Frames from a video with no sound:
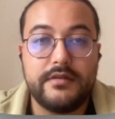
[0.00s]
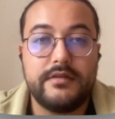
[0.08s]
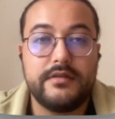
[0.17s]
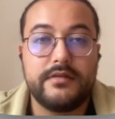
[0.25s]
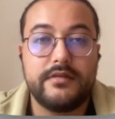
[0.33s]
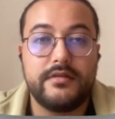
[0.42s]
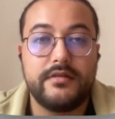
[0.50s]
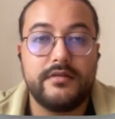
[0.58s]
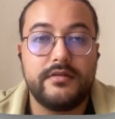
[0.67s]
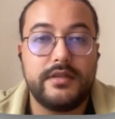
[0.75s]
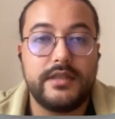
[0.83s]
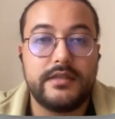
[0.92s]
so
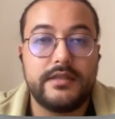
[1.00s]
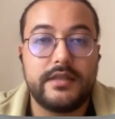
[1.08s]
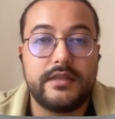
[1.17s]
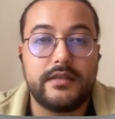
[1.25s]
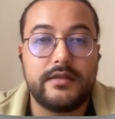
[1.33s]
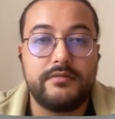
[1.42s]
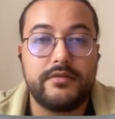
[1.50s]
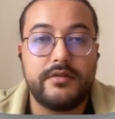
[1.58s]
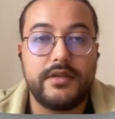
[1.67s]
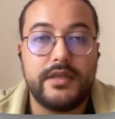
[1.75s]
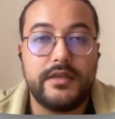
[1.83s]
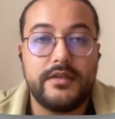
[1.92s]
let's start
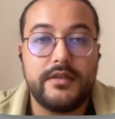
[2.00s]
uploading.